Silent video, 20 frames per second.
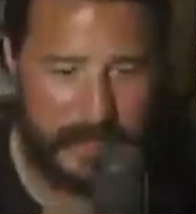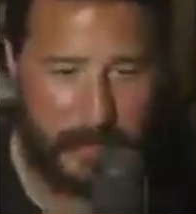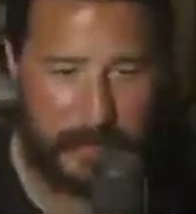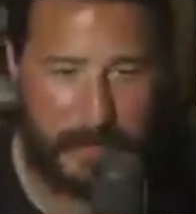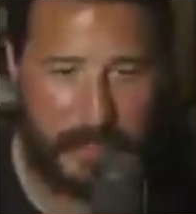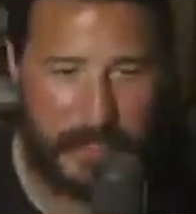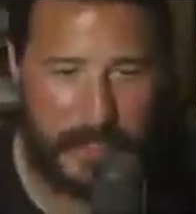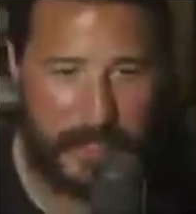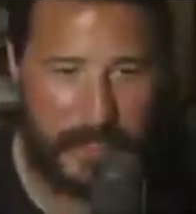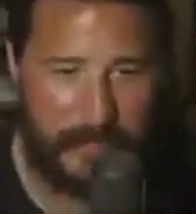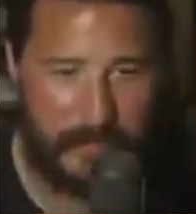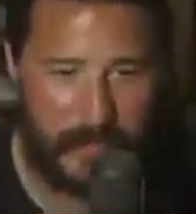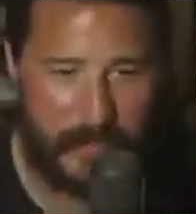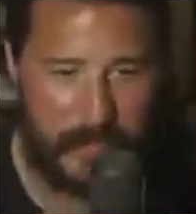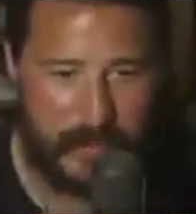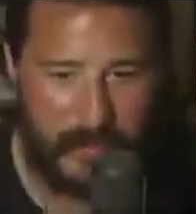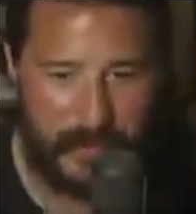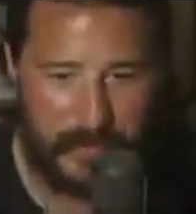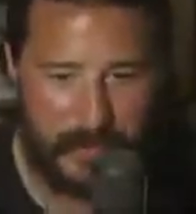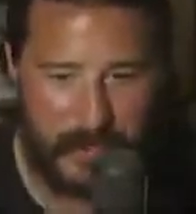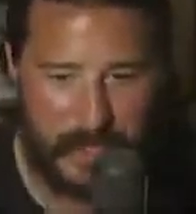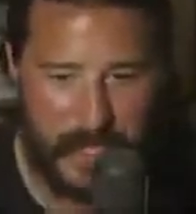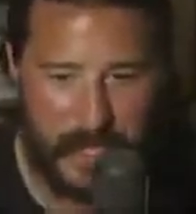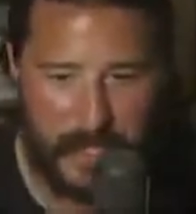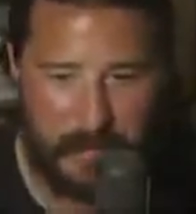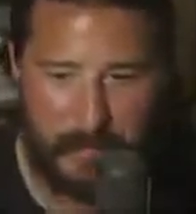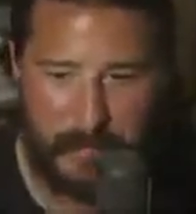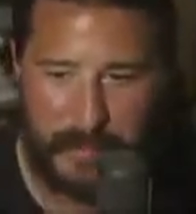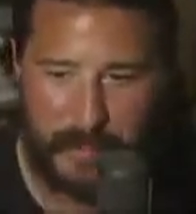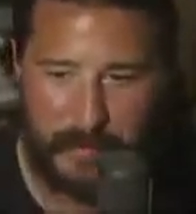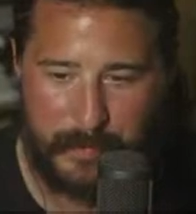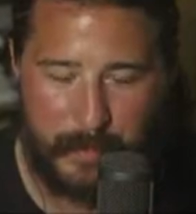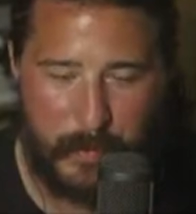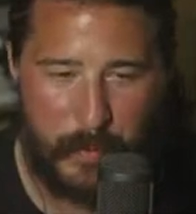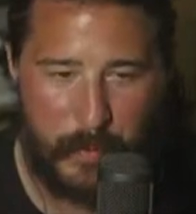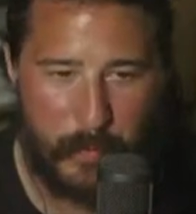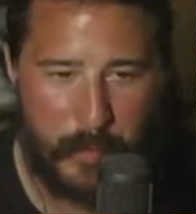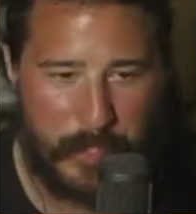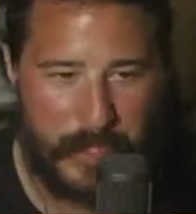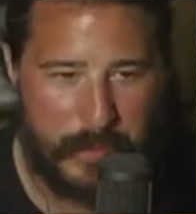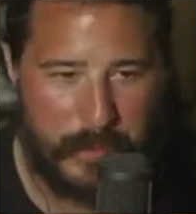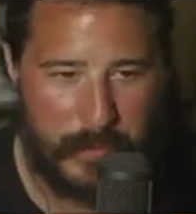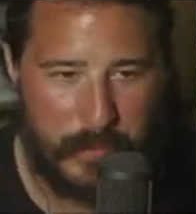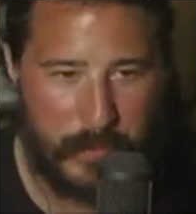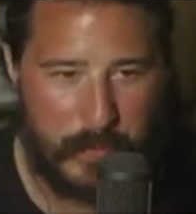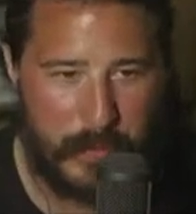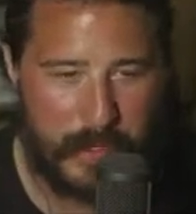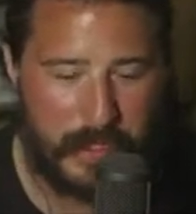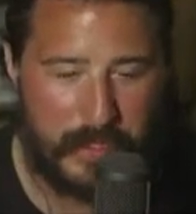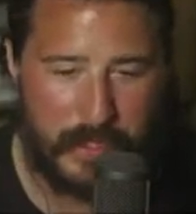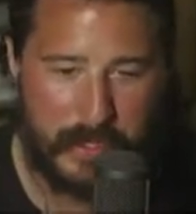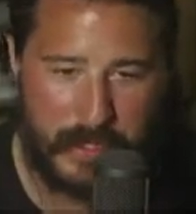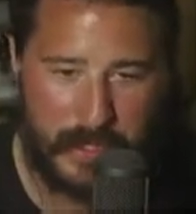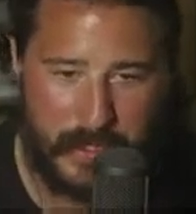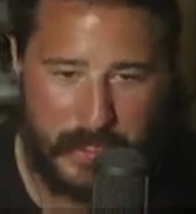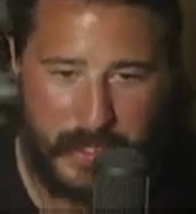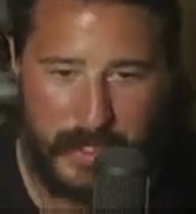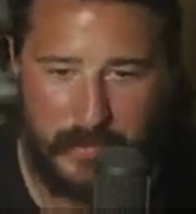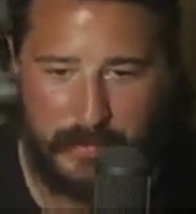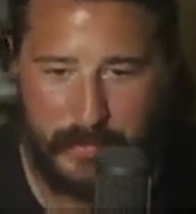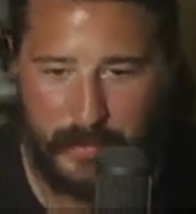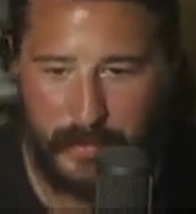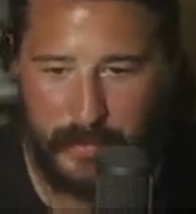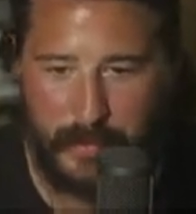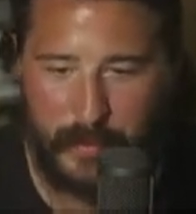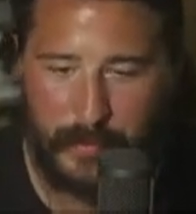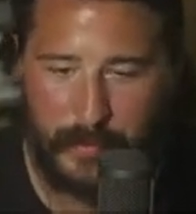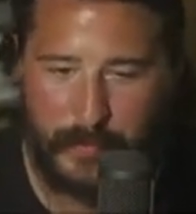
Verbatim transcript: we're gonna have ourselves a game. I spoke way too quickly on that on those